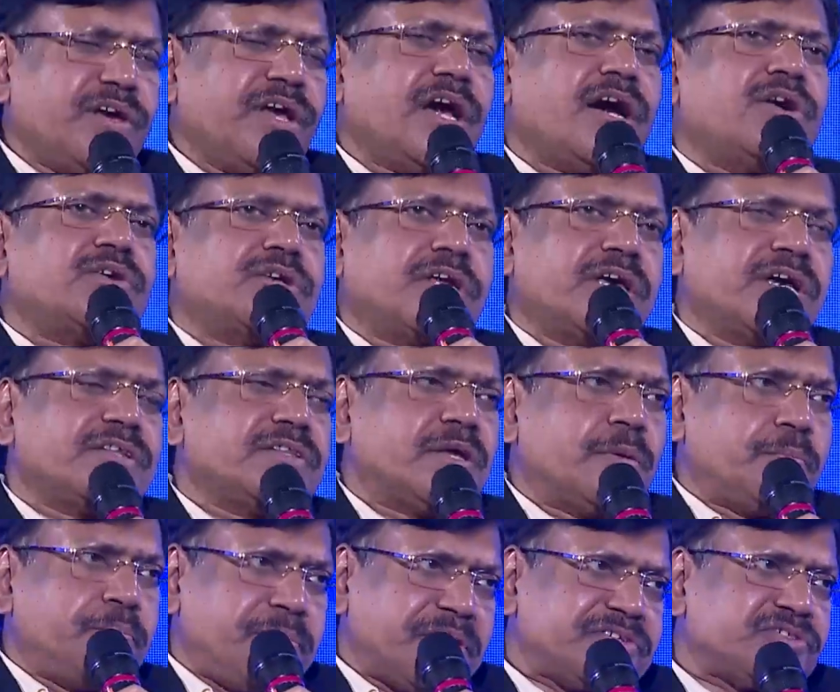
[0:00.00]
have to take the
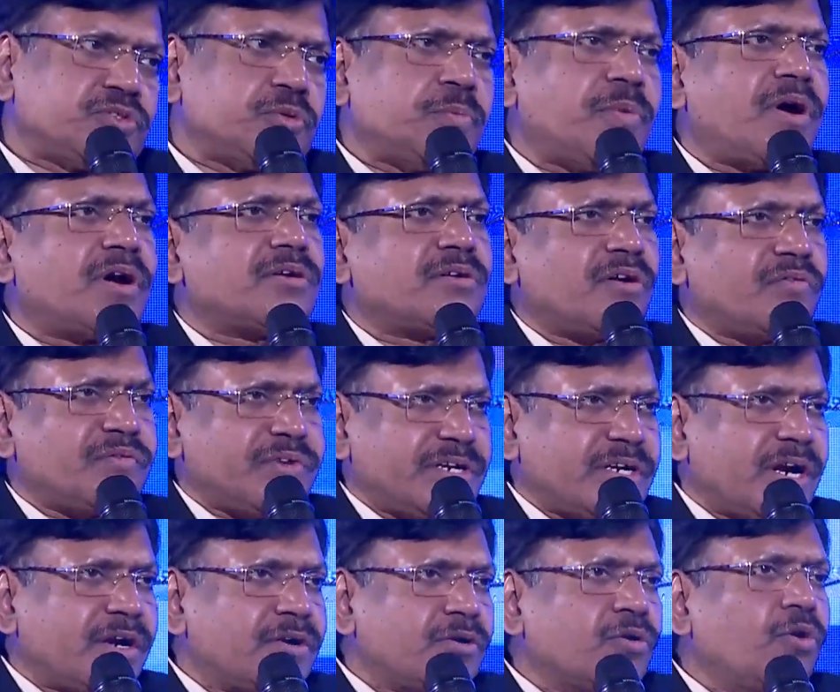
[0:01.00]
best part of it
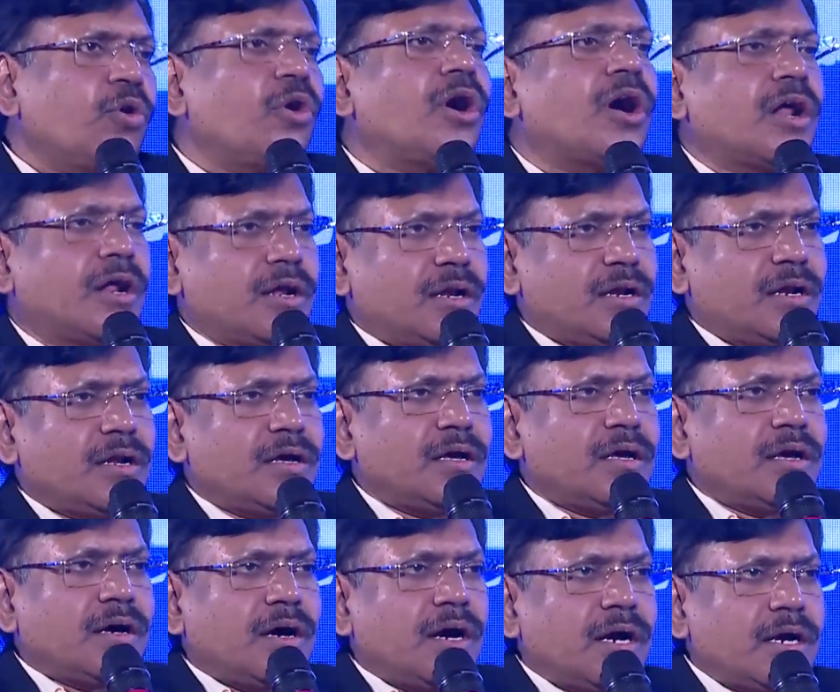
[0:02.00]
and go on
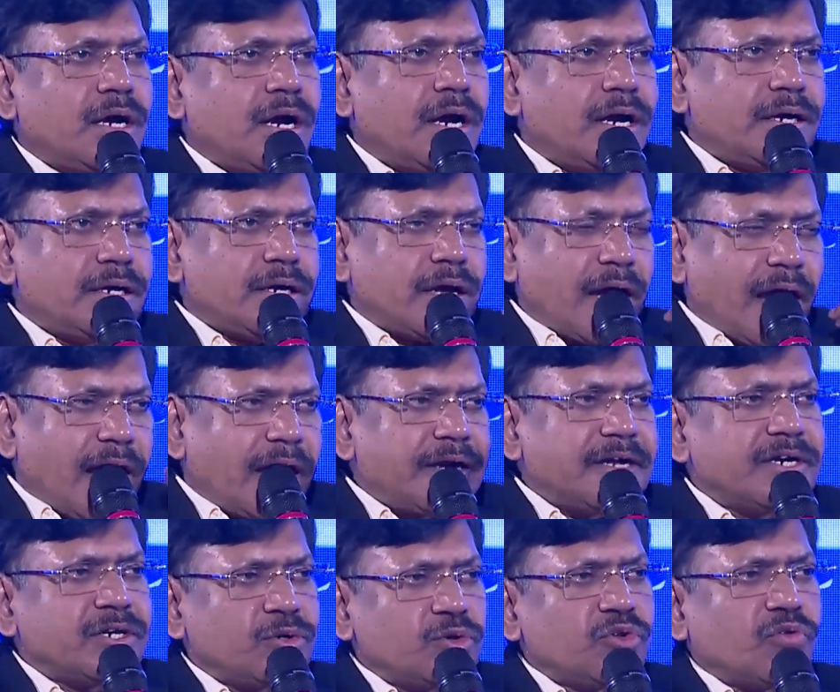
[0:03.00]
and
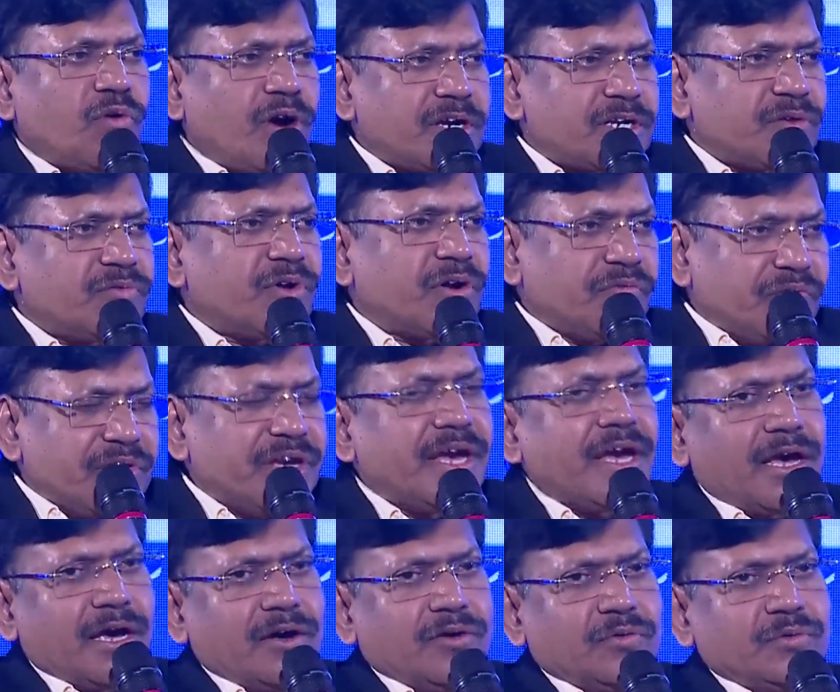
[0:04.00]
adding to the whatever we
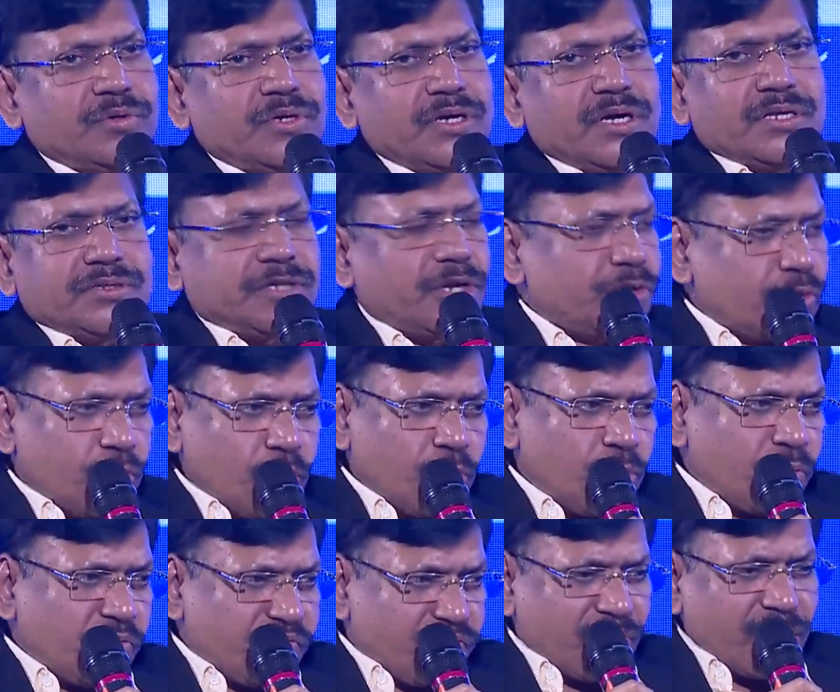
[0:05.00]
have. There is no
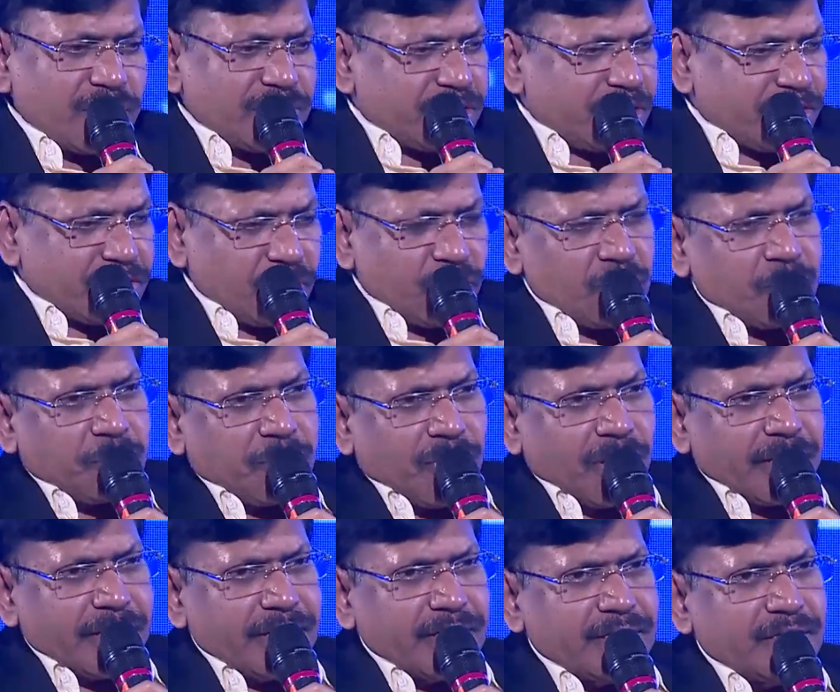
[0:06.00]
fun, there is no
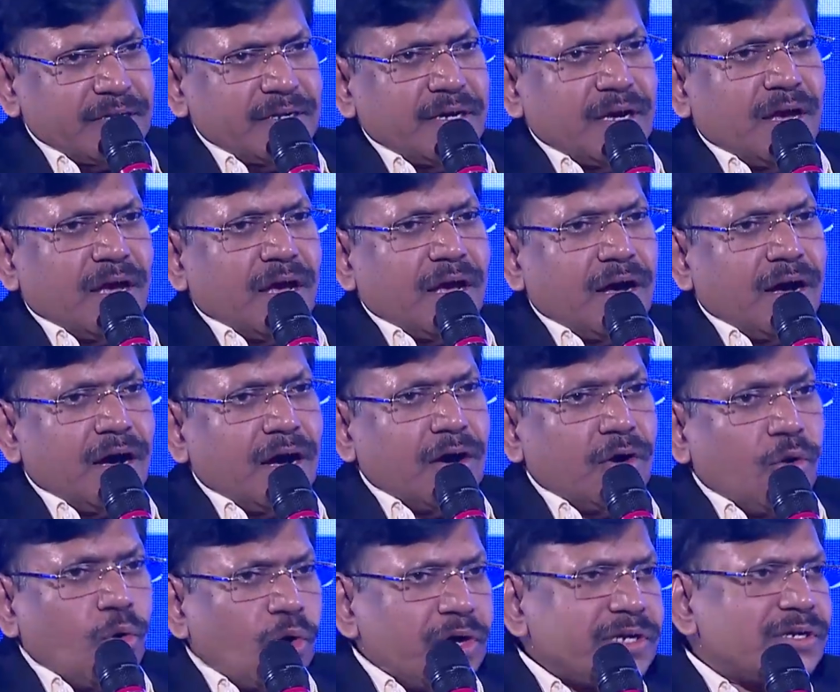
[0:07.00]
point
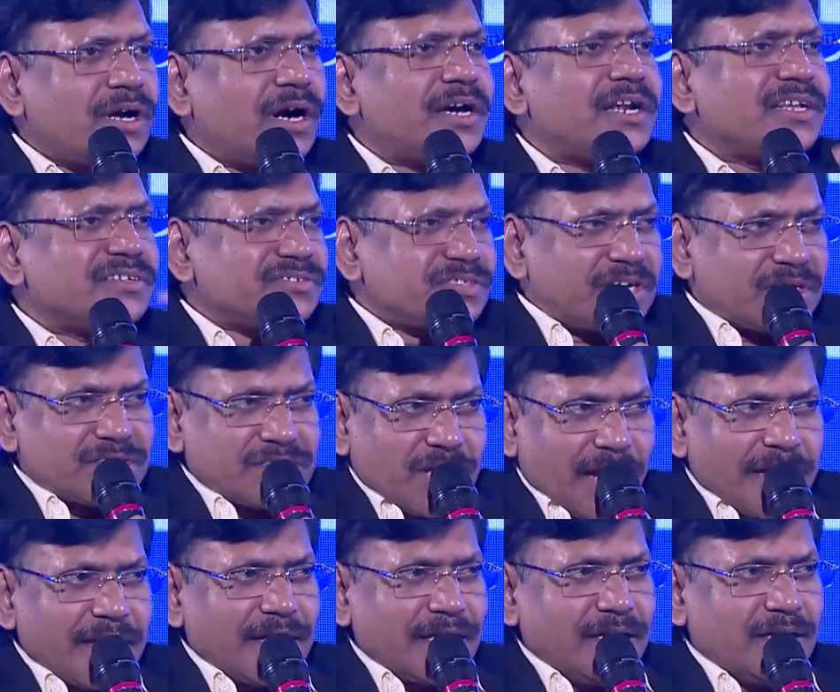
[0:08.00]
going against a
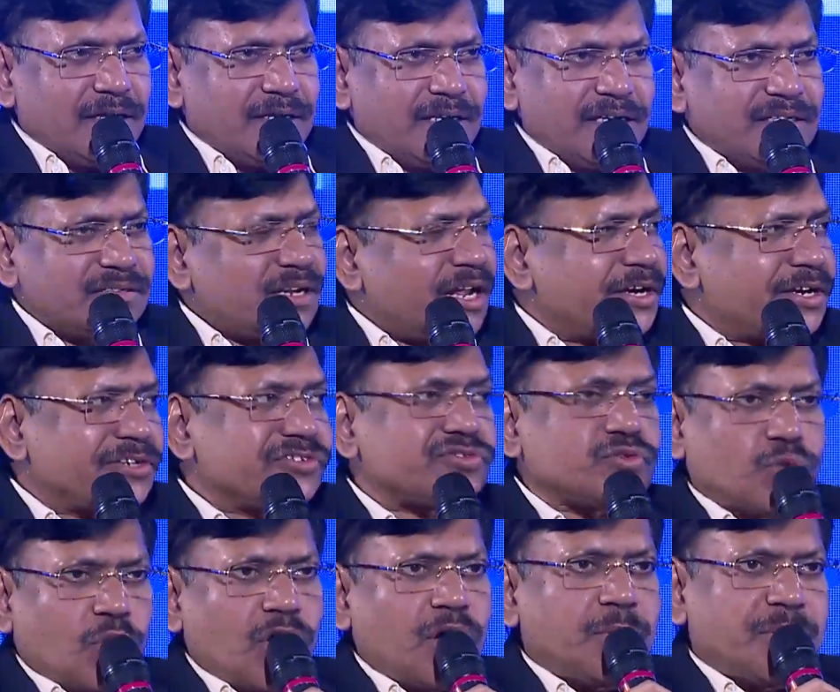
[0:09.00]
tide. It is like a
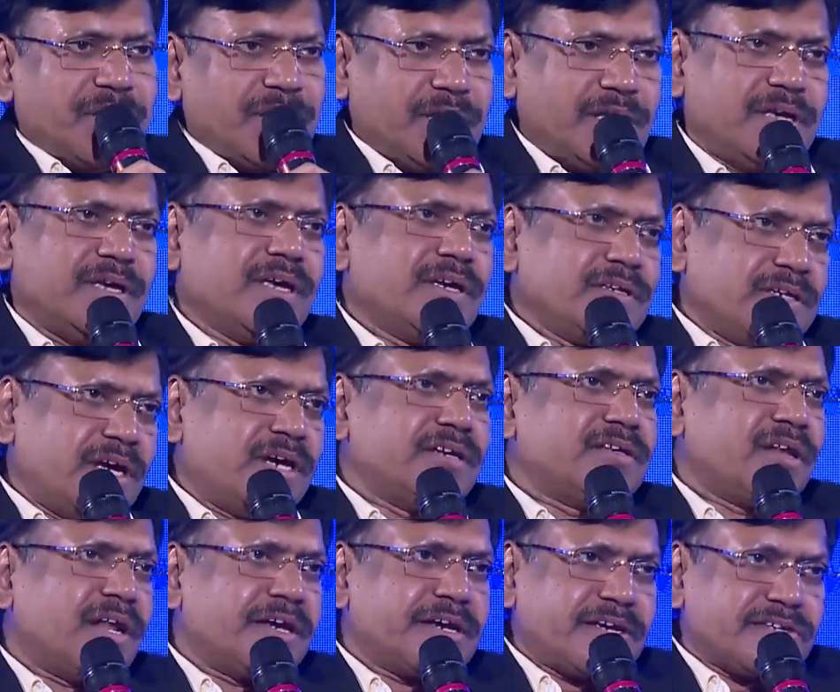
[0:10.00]
tsunami. AI is
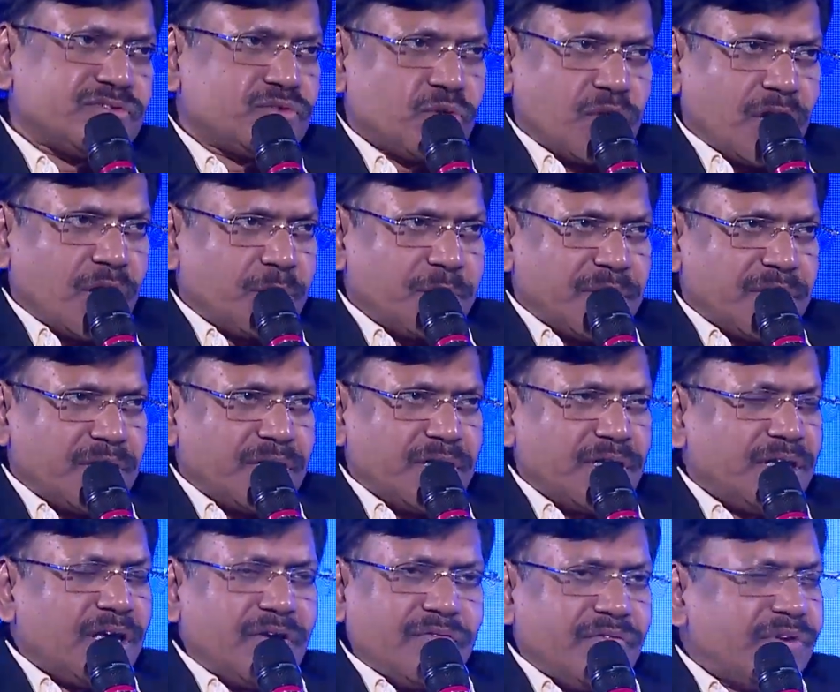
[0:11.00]
like a tsunami.
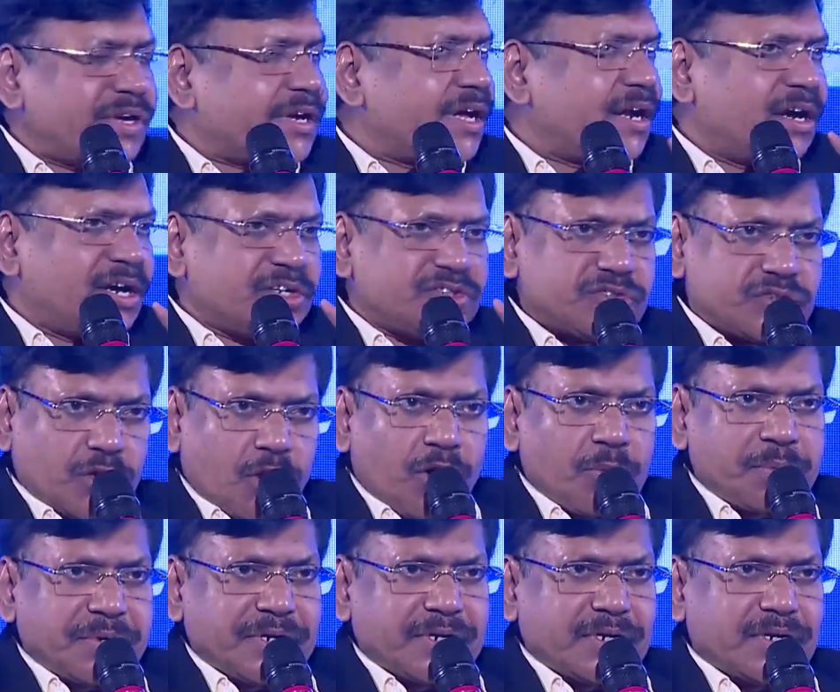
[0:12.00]
We cannot stop
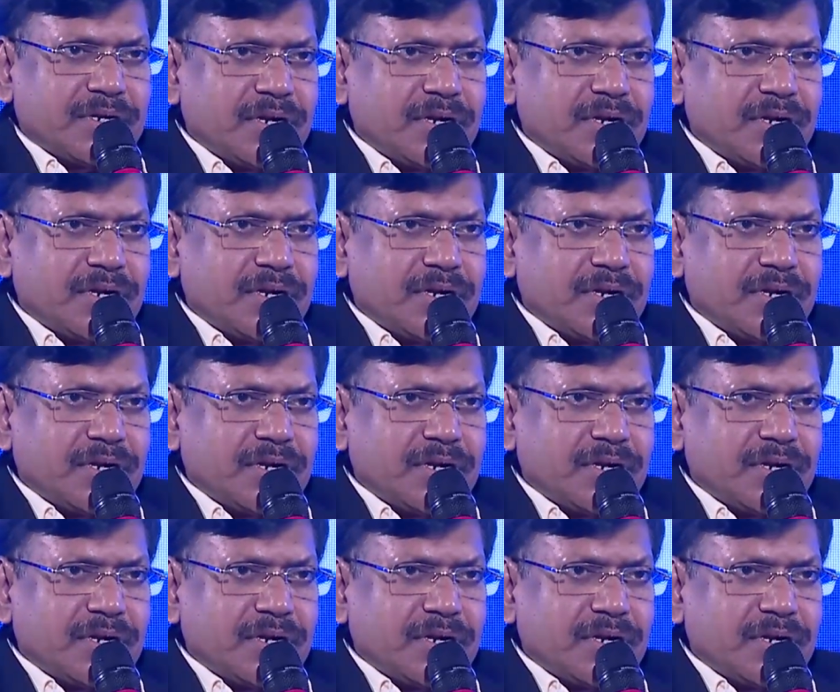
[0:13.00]
it.